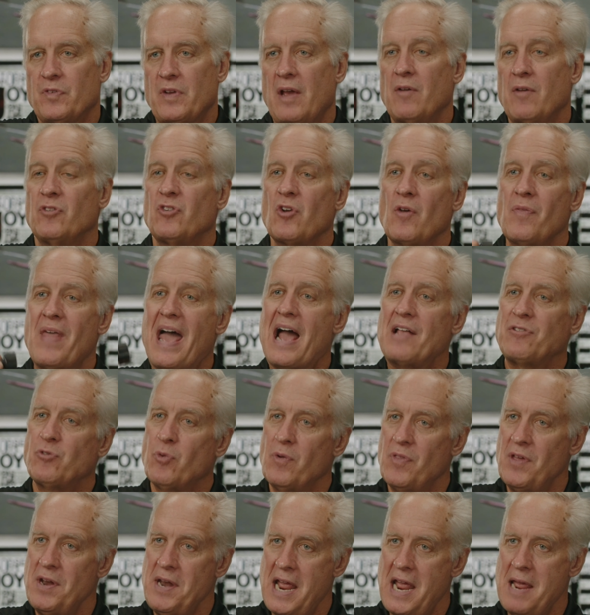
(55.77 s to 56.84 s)
So that's where
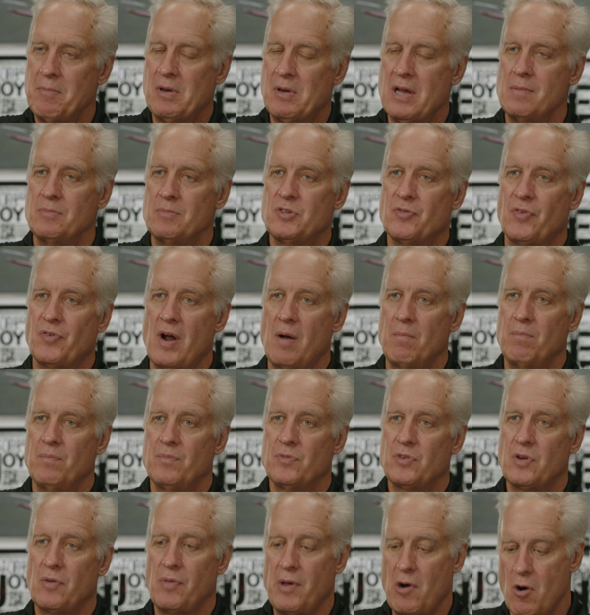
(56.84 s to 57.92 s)
the name comes from.
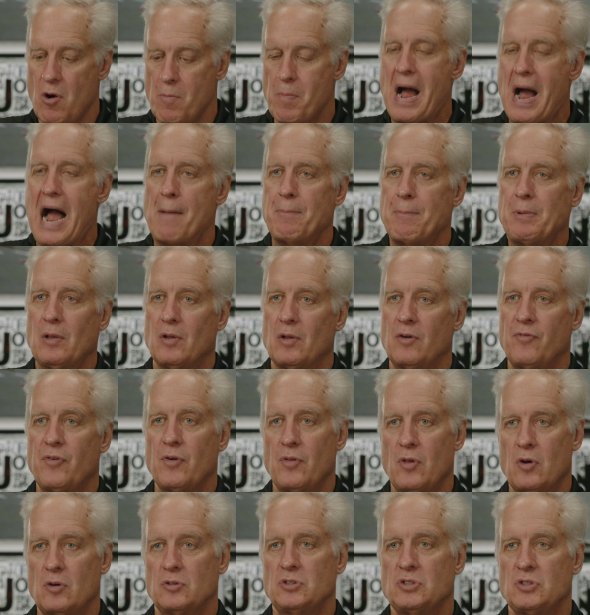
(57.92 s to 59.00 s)
So they are popular for
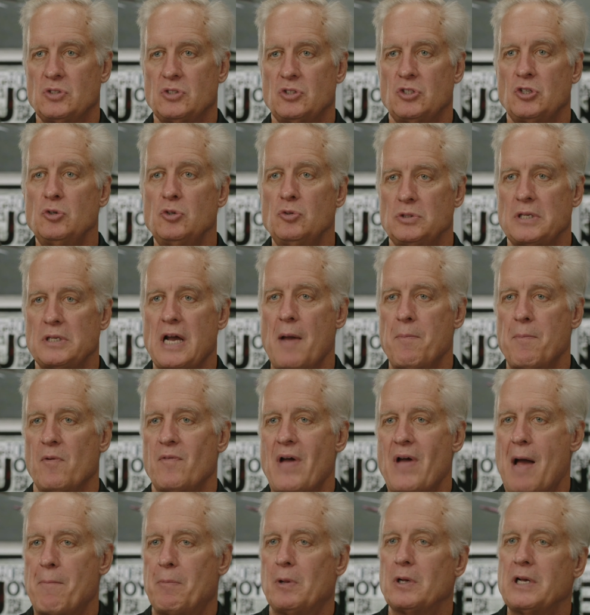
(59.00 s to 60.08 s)
those two type of
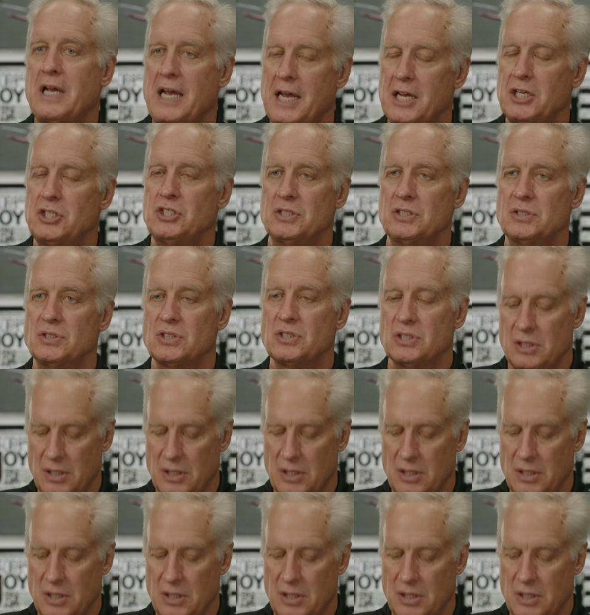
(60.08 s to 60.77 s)
applications.